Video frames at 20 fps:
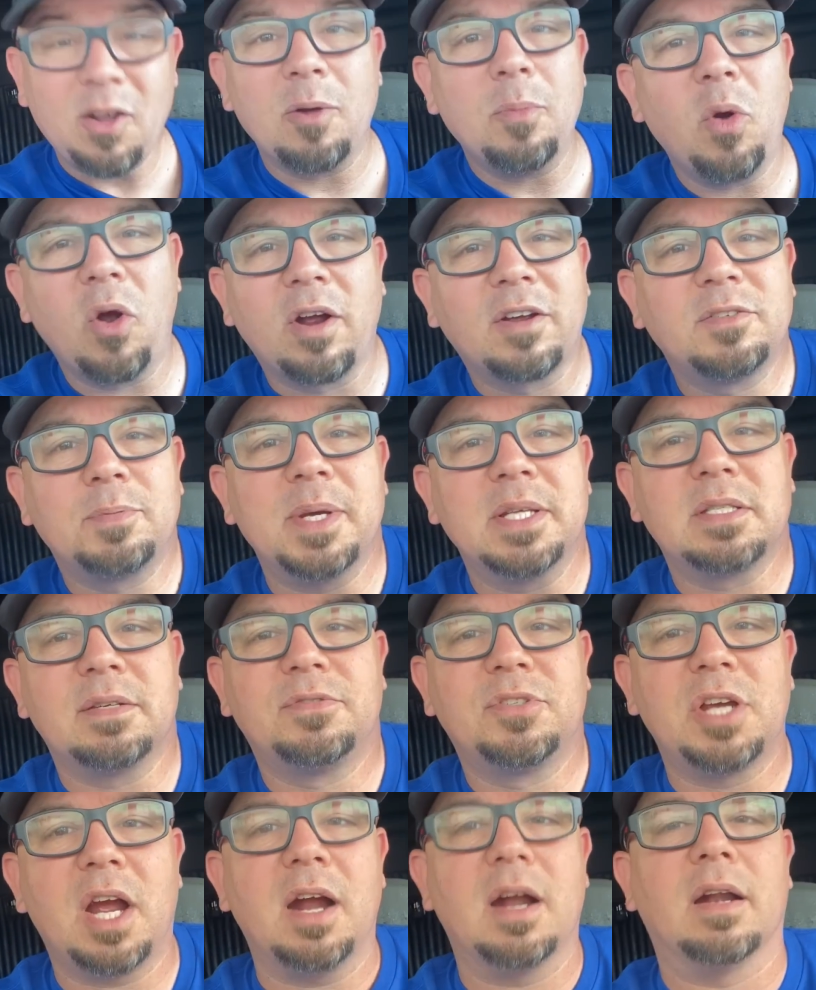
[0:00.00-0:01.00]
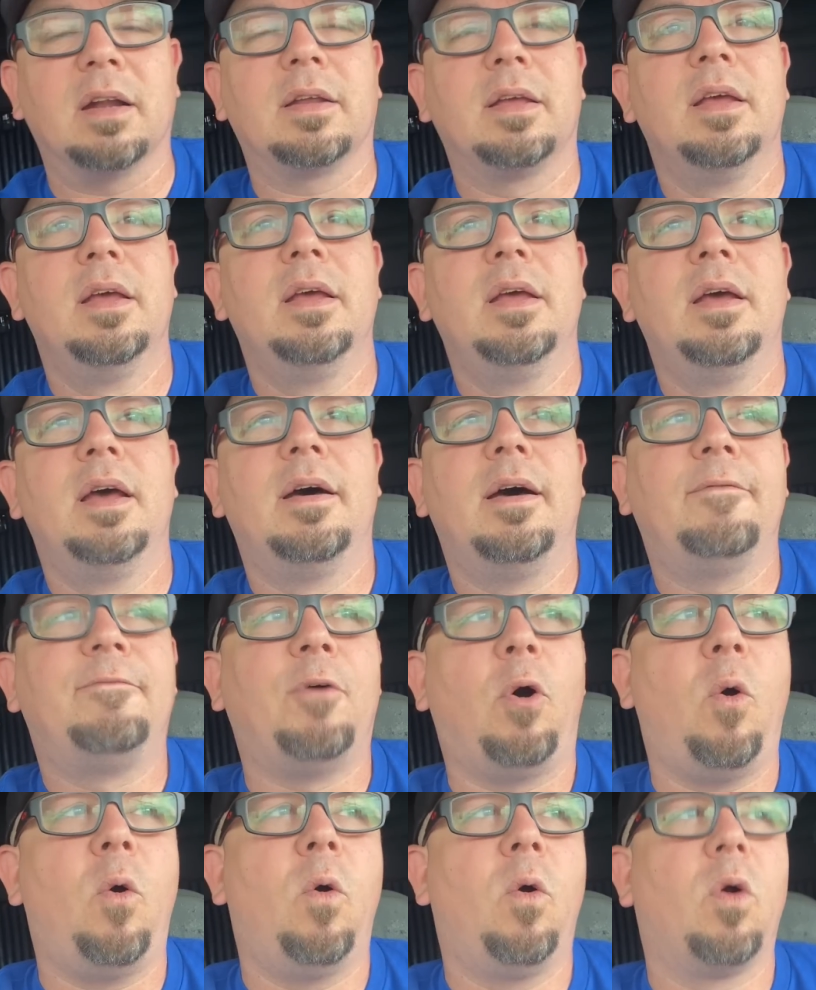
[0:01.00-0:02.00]
a more expensive shirt.
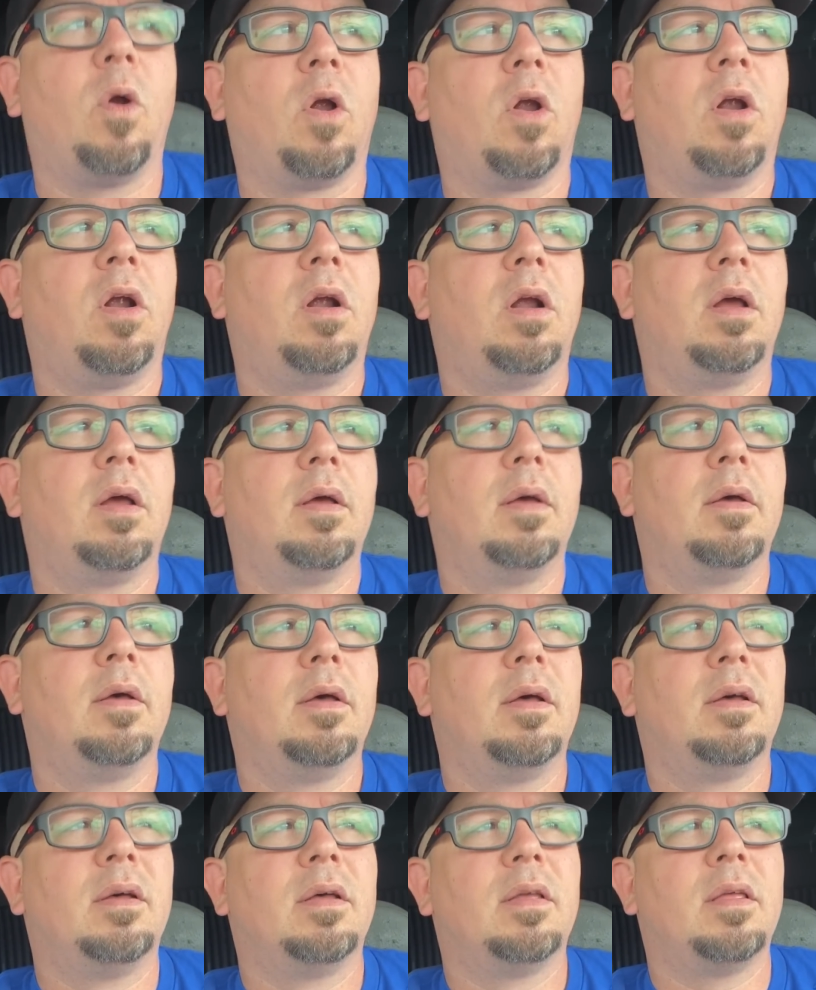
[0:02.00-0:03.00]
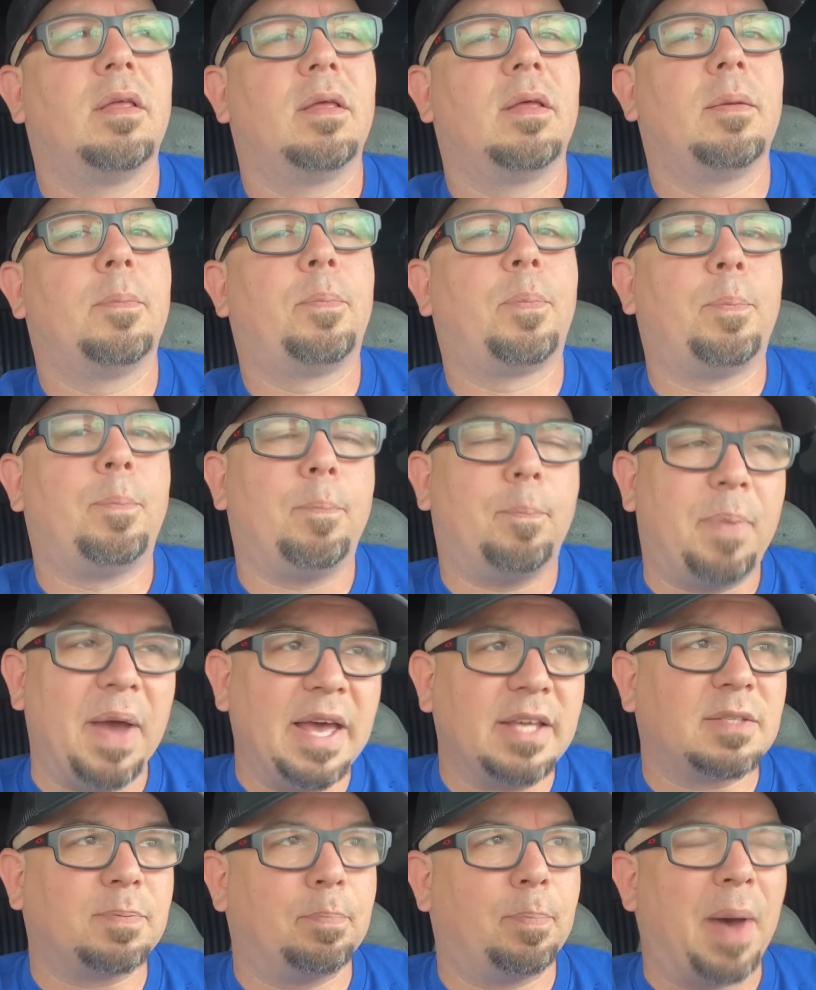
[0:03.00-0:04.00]
For
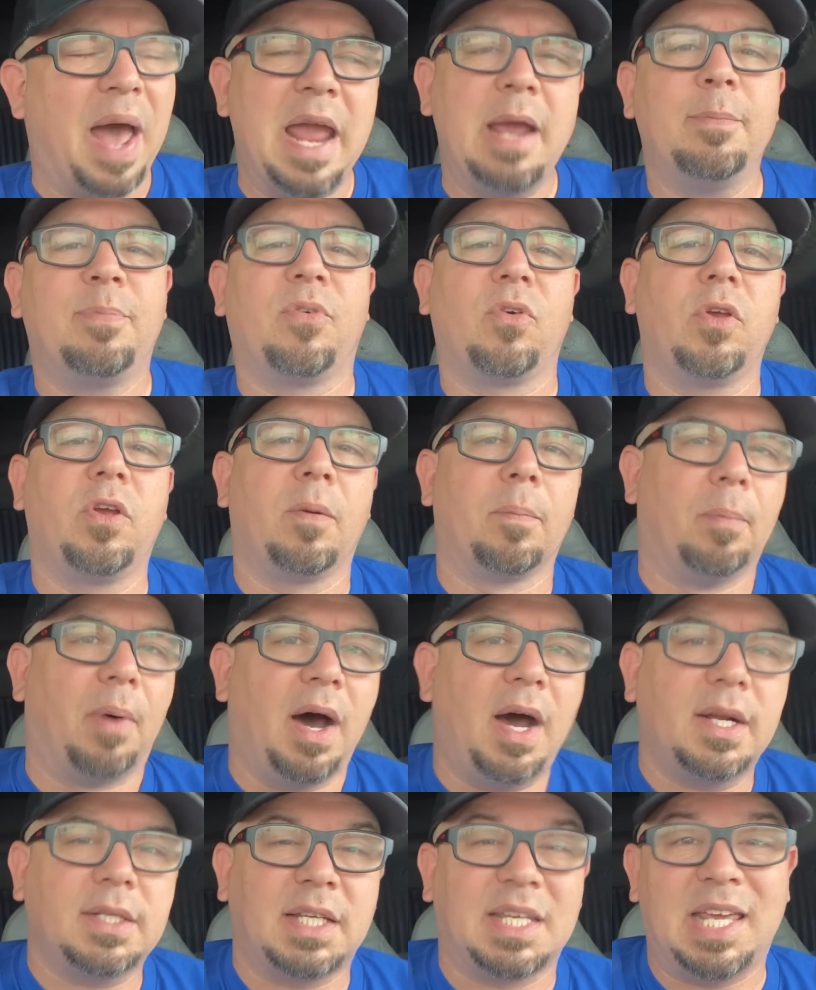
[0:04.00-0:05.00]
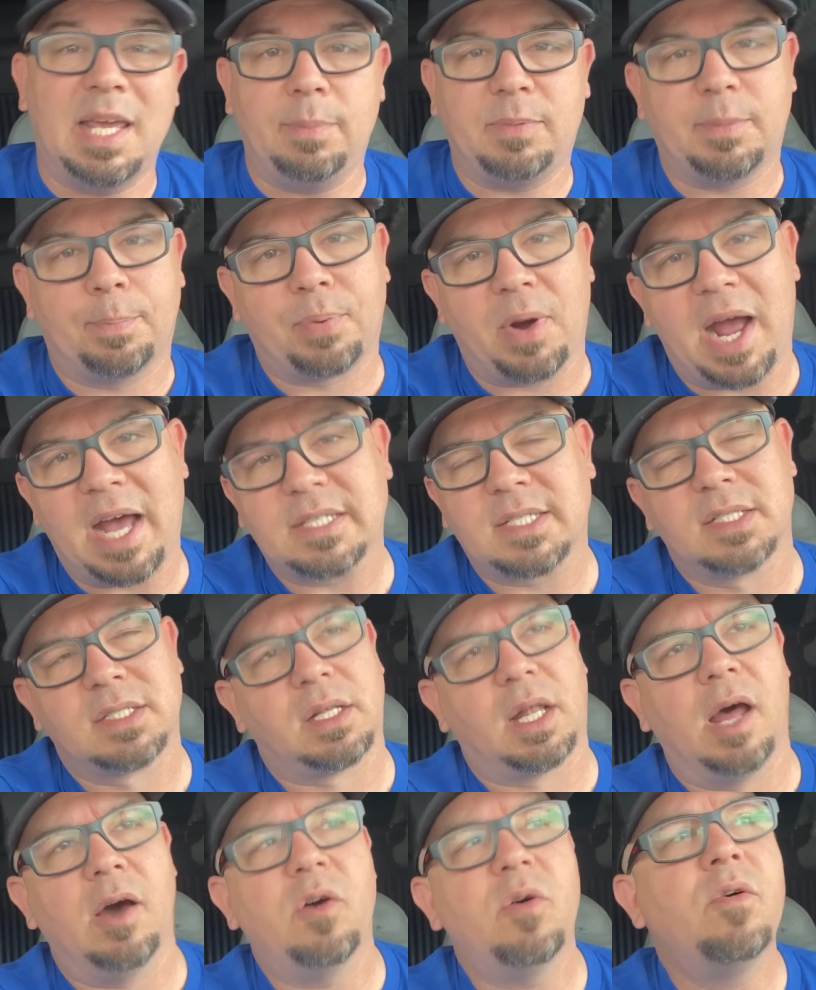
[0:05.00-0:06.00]
best bang for your buck to keep the prices
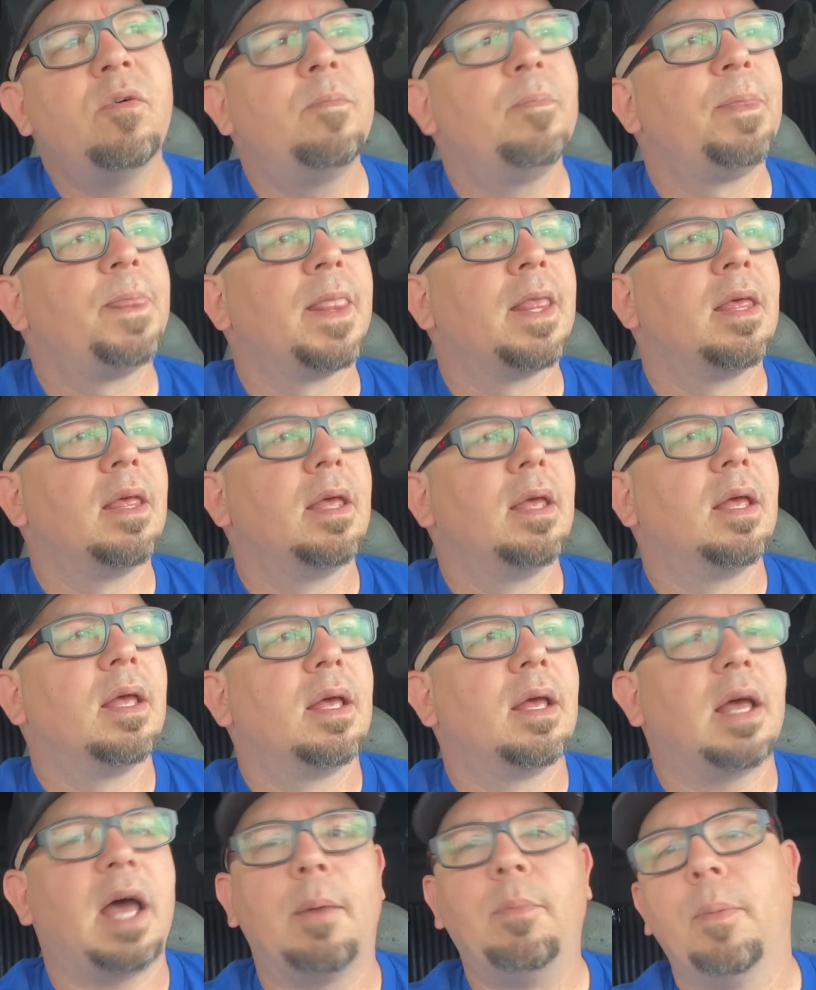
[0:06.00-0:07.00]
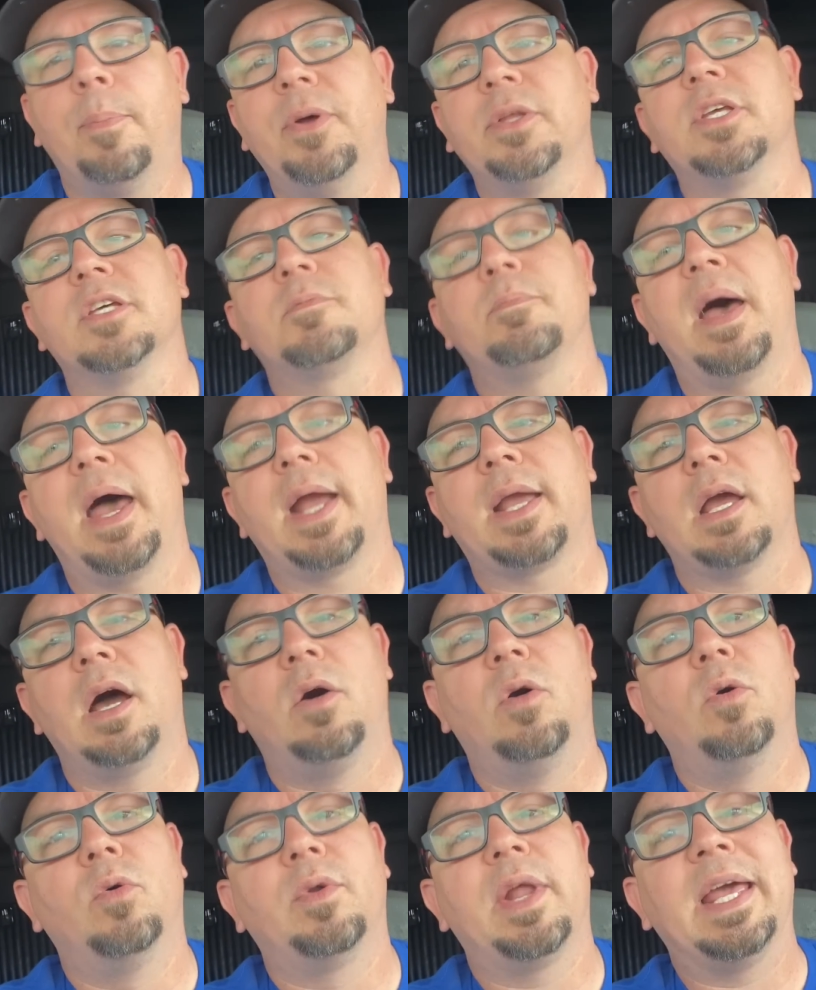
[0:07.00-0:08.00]
low, I'm gonna put this back
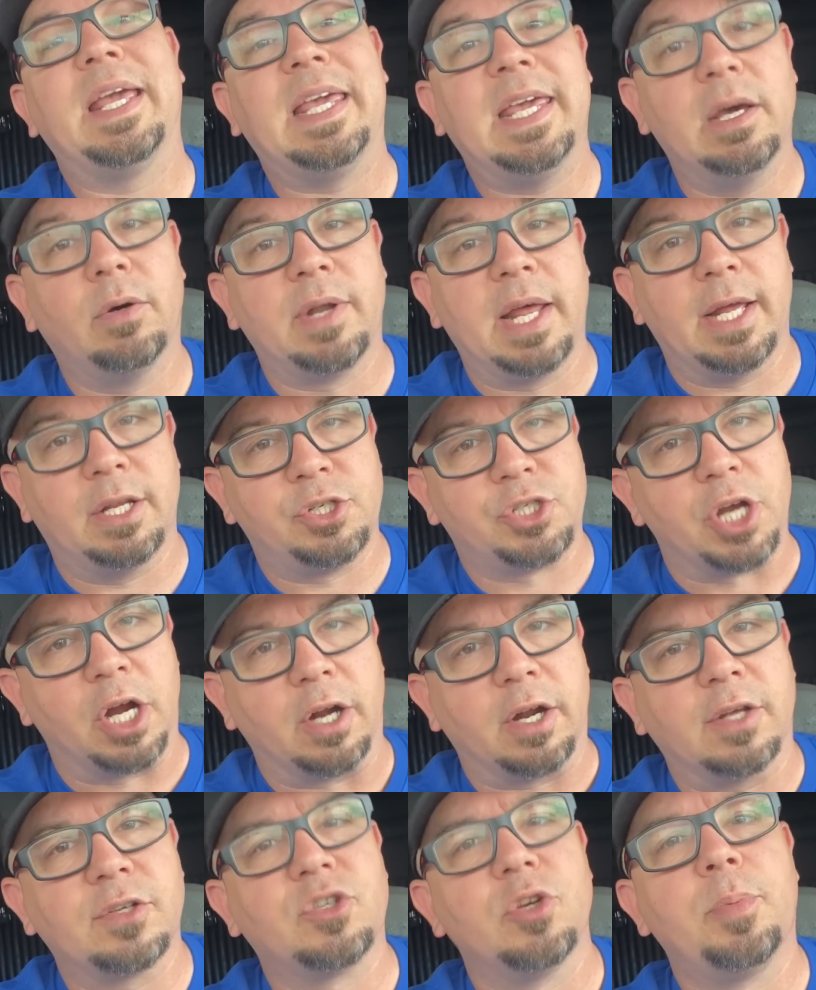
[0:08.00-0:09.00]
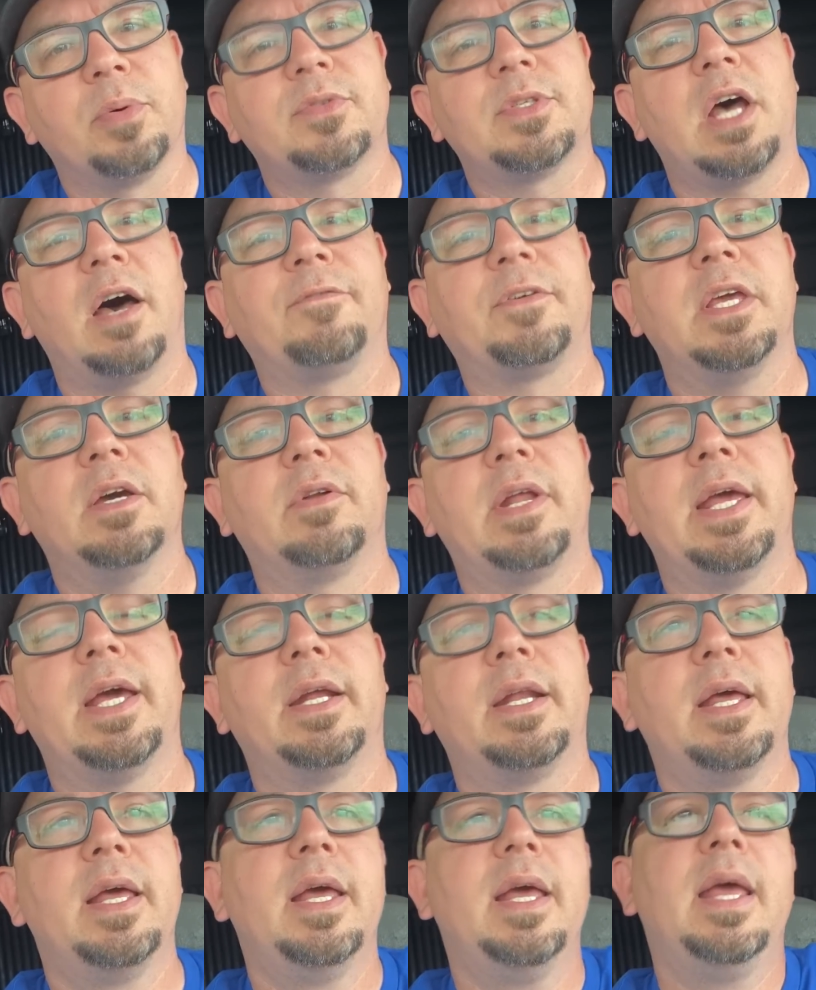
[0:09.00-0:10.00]
on a Gildan shirt, a super soft Gildan.